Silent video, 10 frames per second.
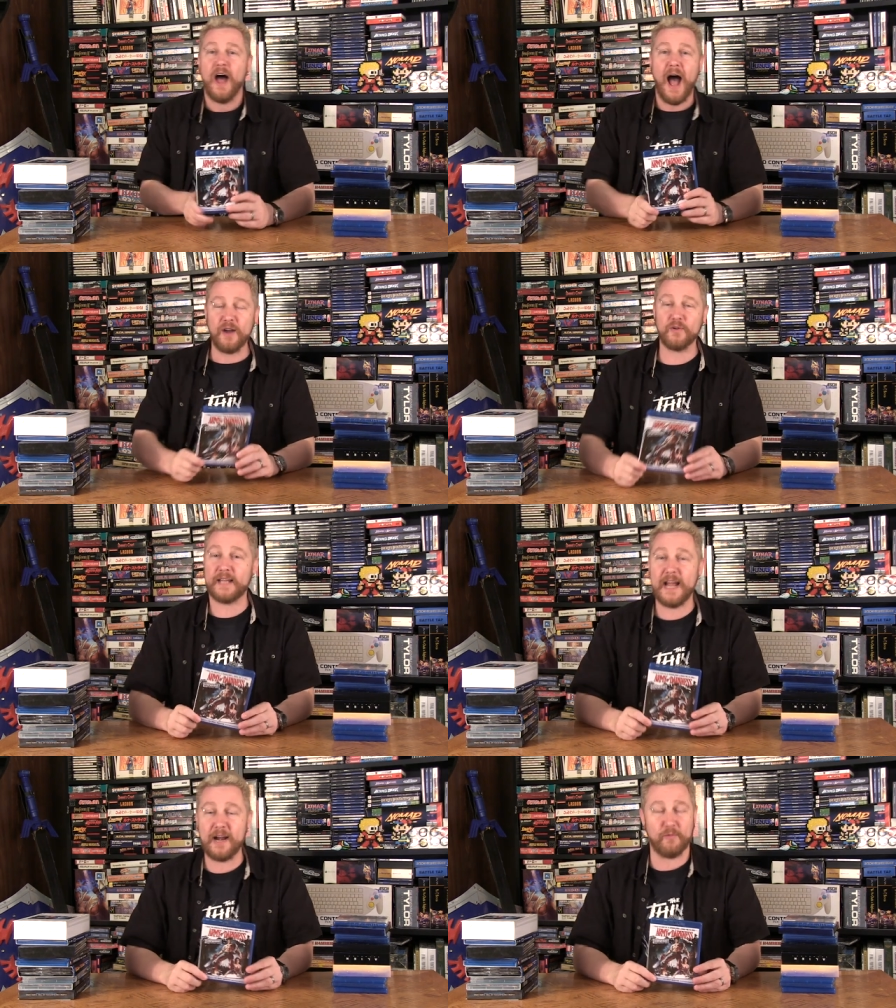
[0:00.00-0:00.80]
I don't
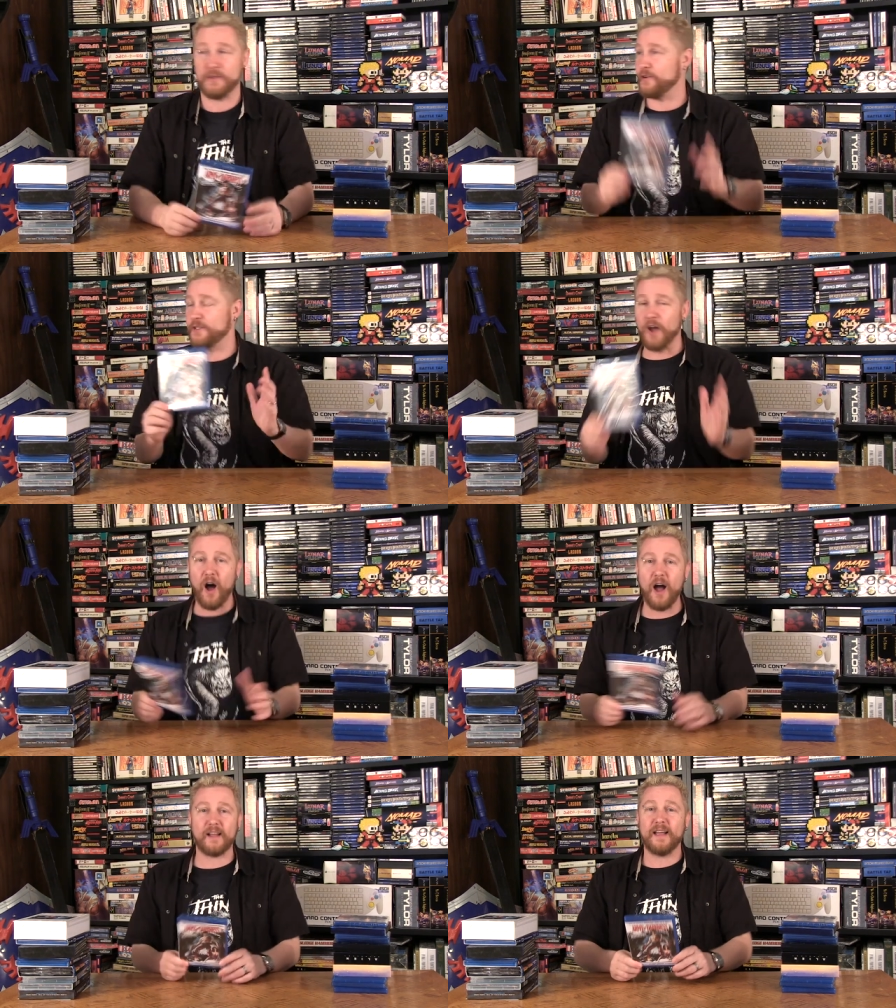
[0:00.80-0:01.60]
care with your
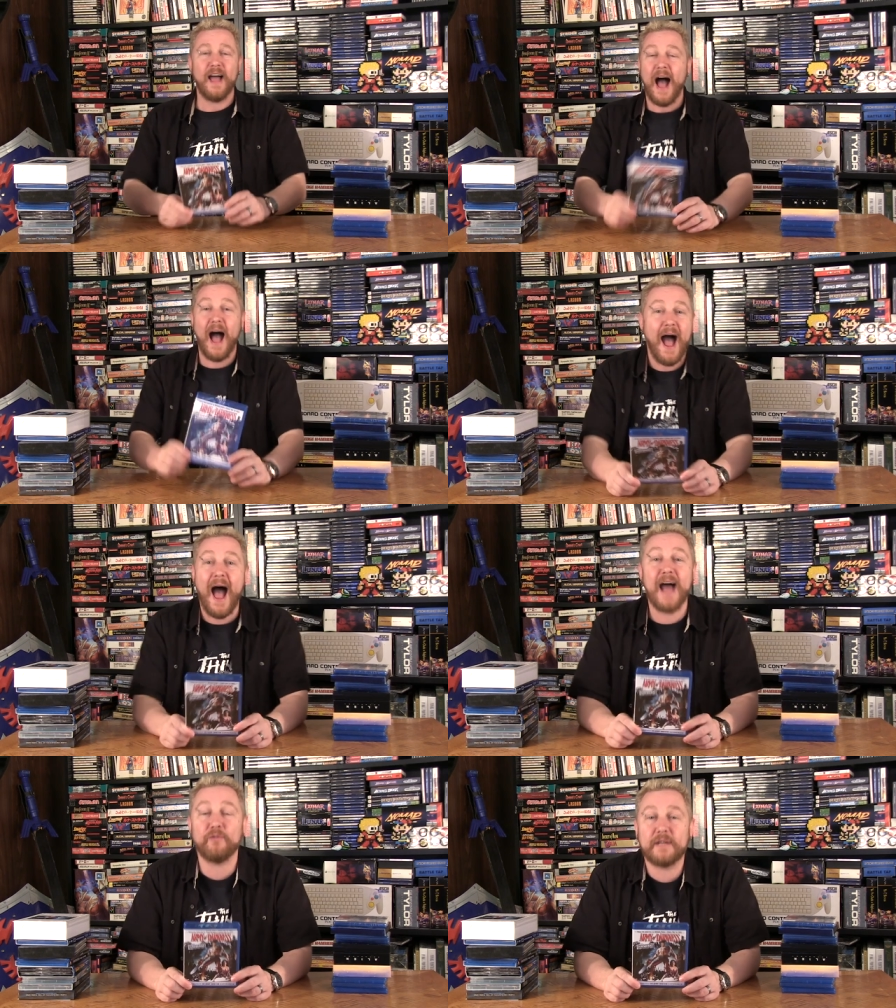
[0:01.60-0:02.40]
dog.
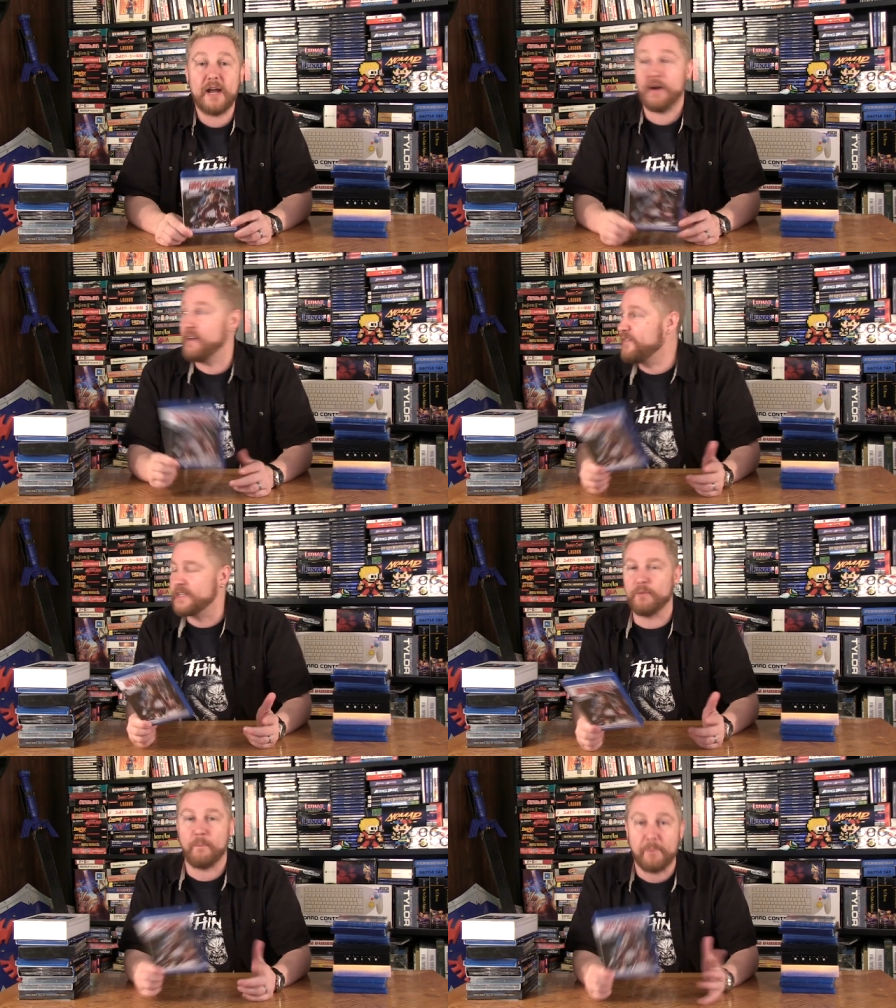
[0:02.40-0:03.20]
I don't care an
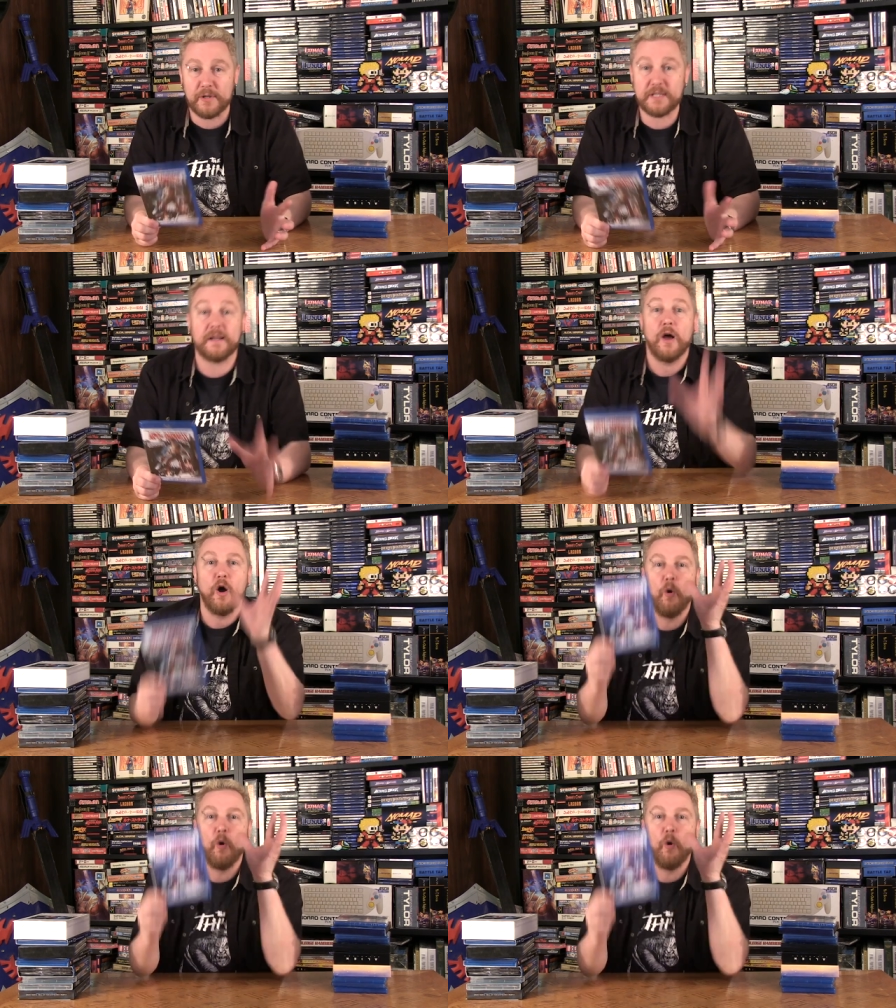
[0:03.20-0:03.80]
invisible person.